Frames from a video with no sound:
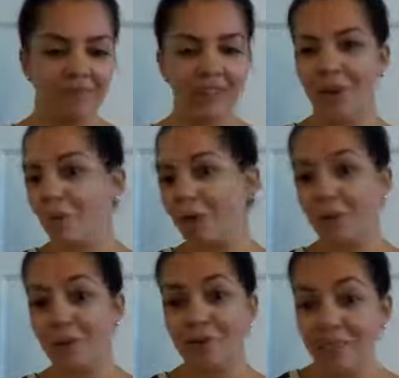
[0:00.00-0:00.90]

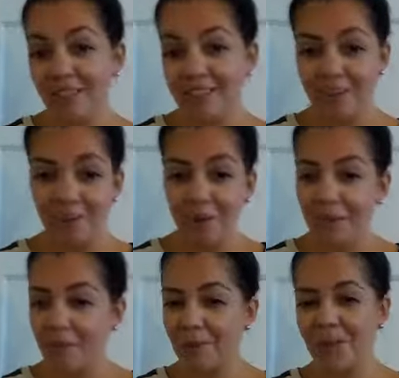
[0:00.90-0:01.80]
Maybe it was something simple.
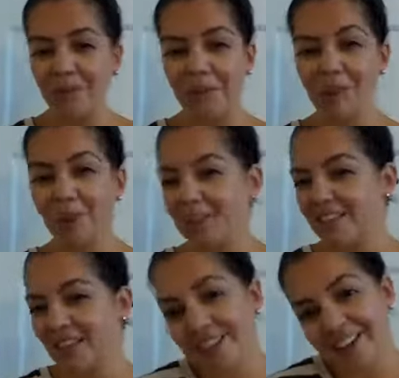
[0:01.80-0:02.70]
Maybe you heard the
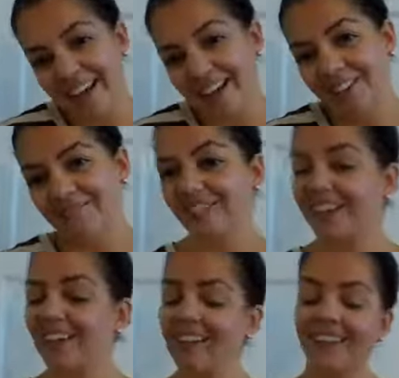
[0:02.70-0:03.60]
birds outside.
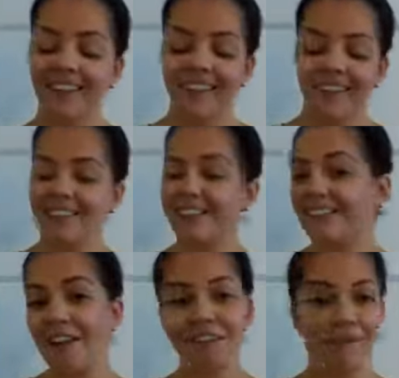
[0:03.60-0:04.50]

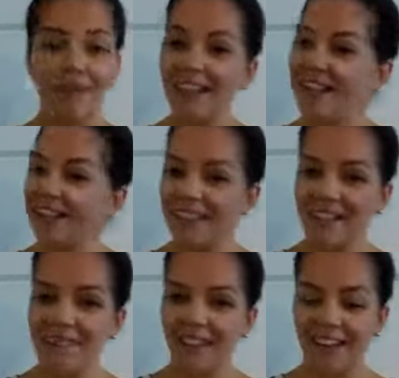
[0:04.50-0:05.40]
Doesn't have to be
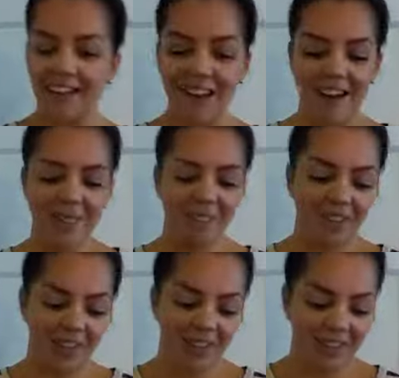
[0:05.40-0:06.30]
anything big, right?
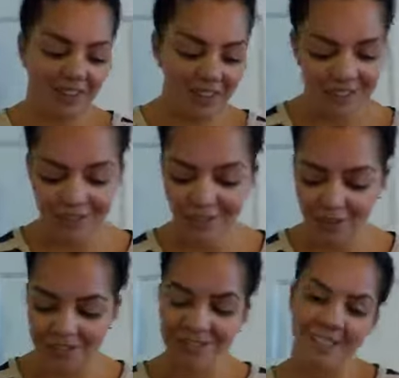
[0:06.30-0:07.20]
Just
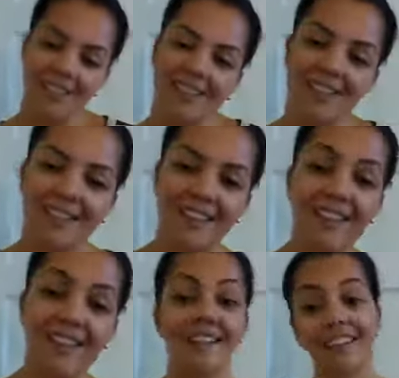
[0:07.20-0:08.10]
noticing
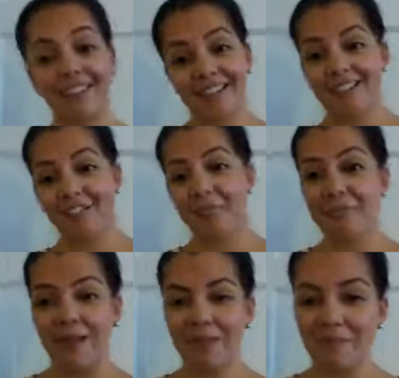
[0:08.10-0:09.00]
the little things if
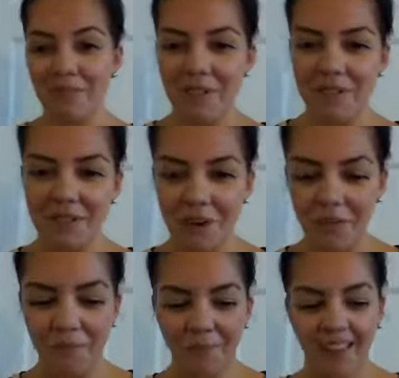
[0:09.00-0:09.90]
possible.
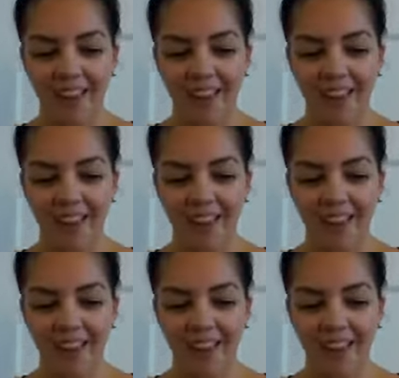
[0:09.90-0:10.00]
So